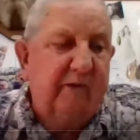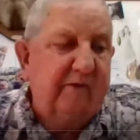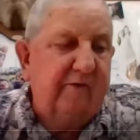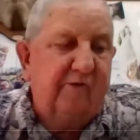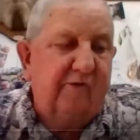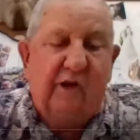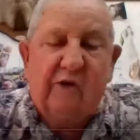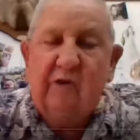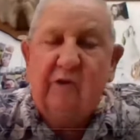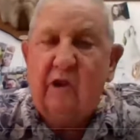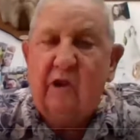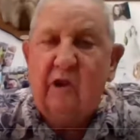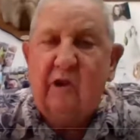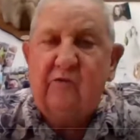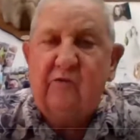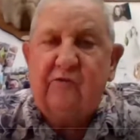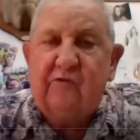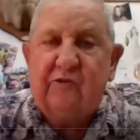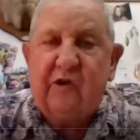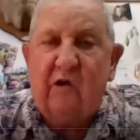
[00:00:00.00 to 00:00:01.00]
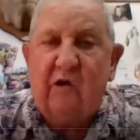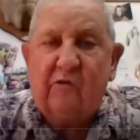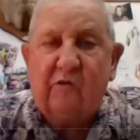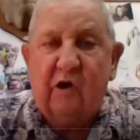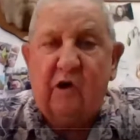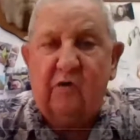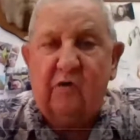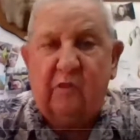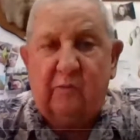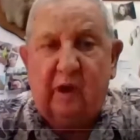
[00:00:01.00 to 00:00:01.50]
Gene Lalou salt
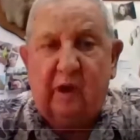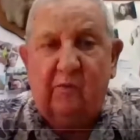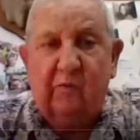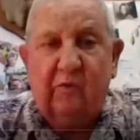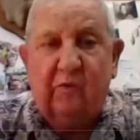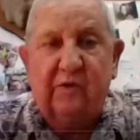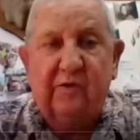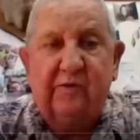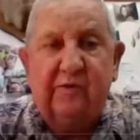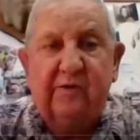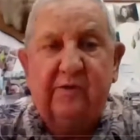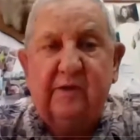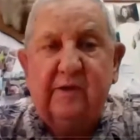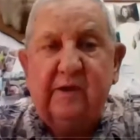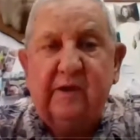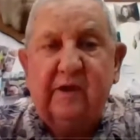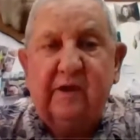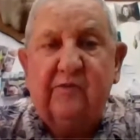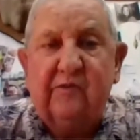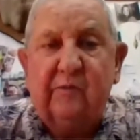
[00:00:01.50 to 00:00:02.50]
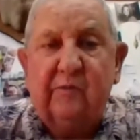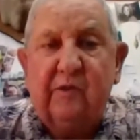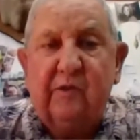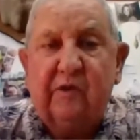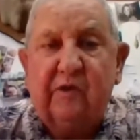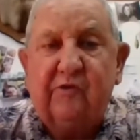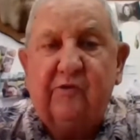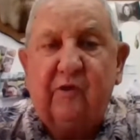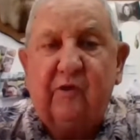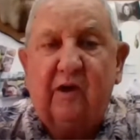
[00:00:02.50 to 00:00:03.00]
crawl, the big one, is a real
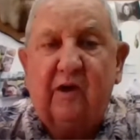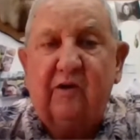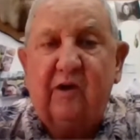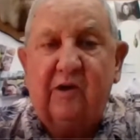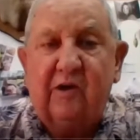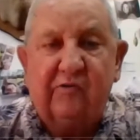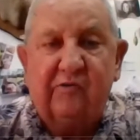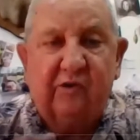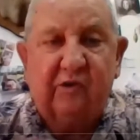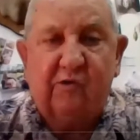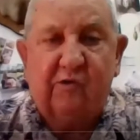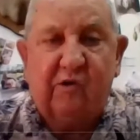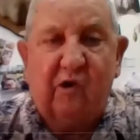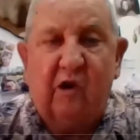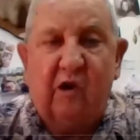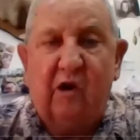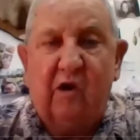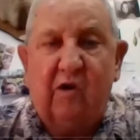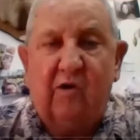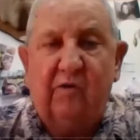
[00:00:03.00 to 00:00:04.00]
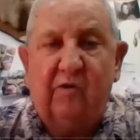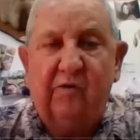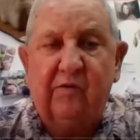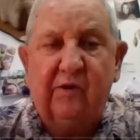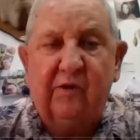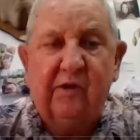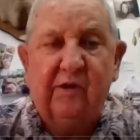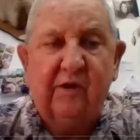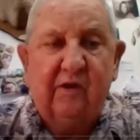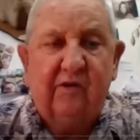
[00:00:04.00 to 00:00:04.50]
good trailer. I use a crawl
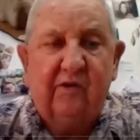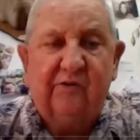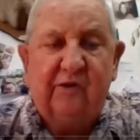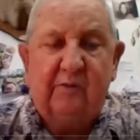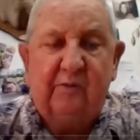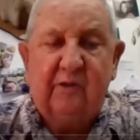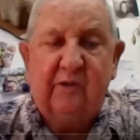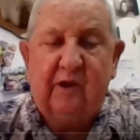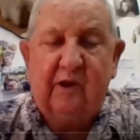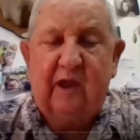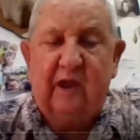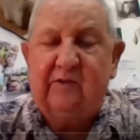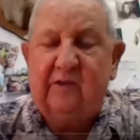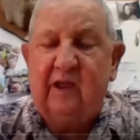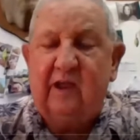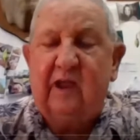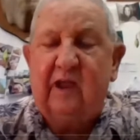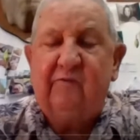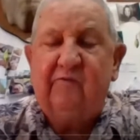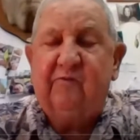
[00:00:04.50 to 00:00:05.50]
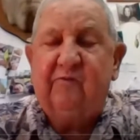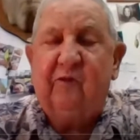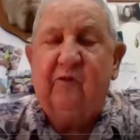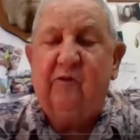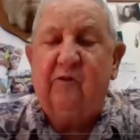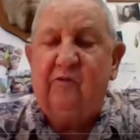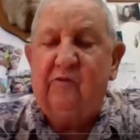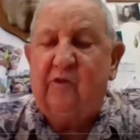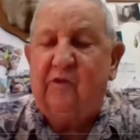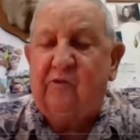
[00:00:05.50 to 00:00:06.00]
or something like that
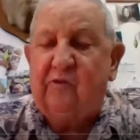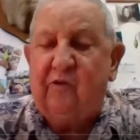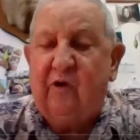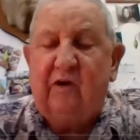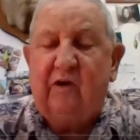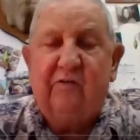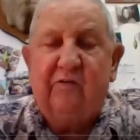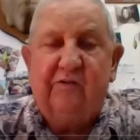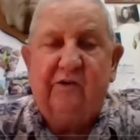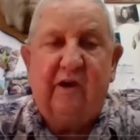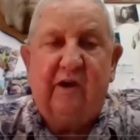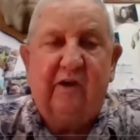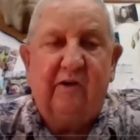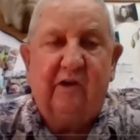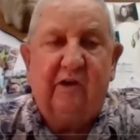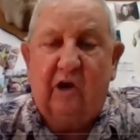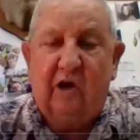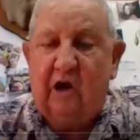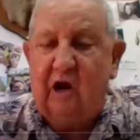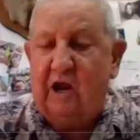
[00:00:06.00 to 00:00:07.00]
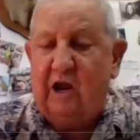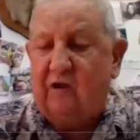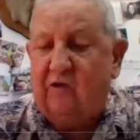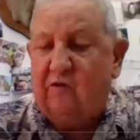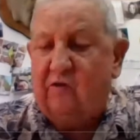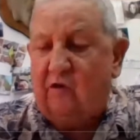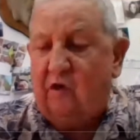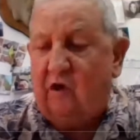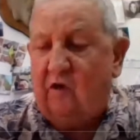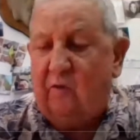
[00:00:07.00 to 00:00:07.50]
for the trailers. Now, a little
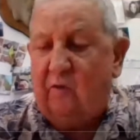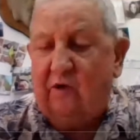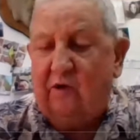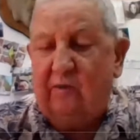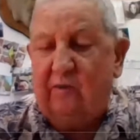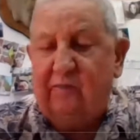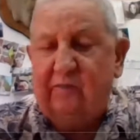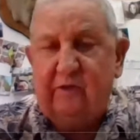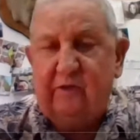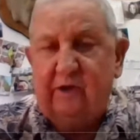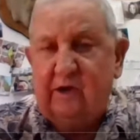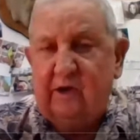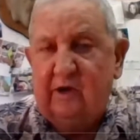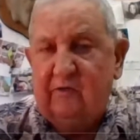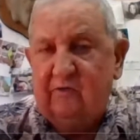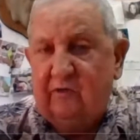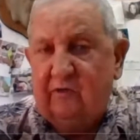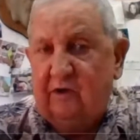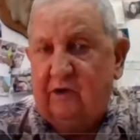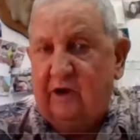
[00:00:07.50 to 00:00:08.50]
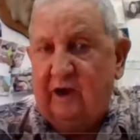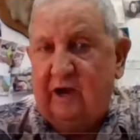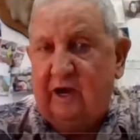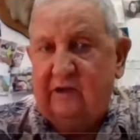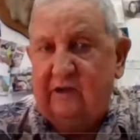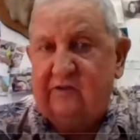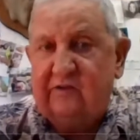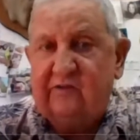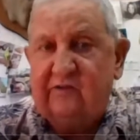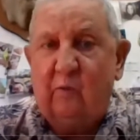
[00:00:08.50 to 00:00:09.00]
hell crawl worm for you
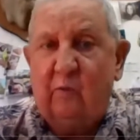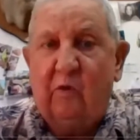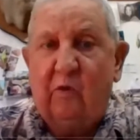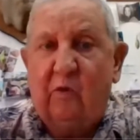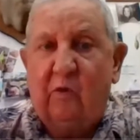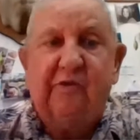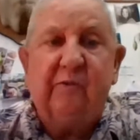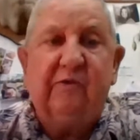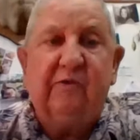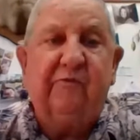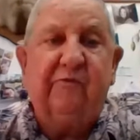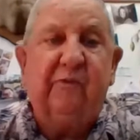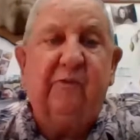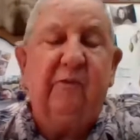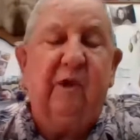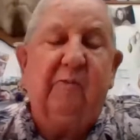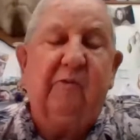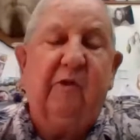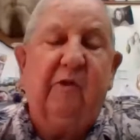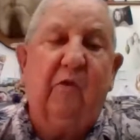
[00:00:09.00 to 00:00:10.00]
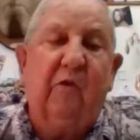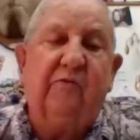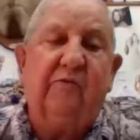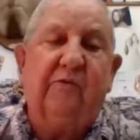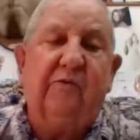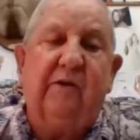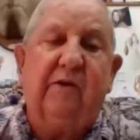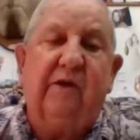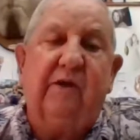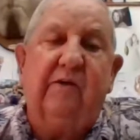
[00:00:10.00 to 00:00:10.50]
guys is from up north
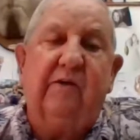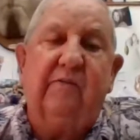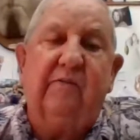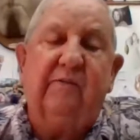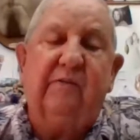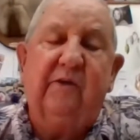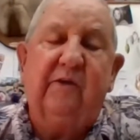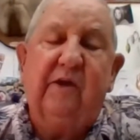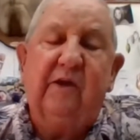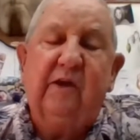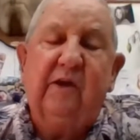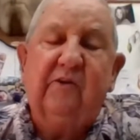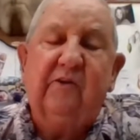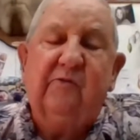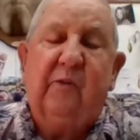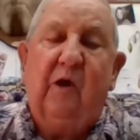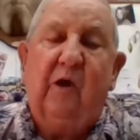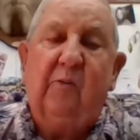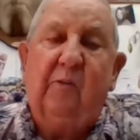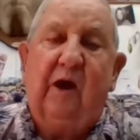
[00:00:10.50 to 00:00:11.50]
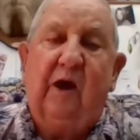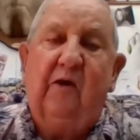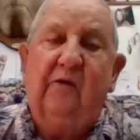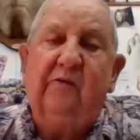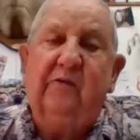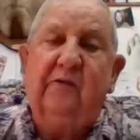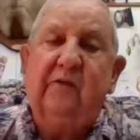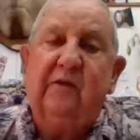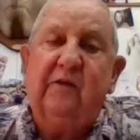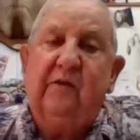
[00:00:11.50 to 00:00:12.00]
around the smallmouth.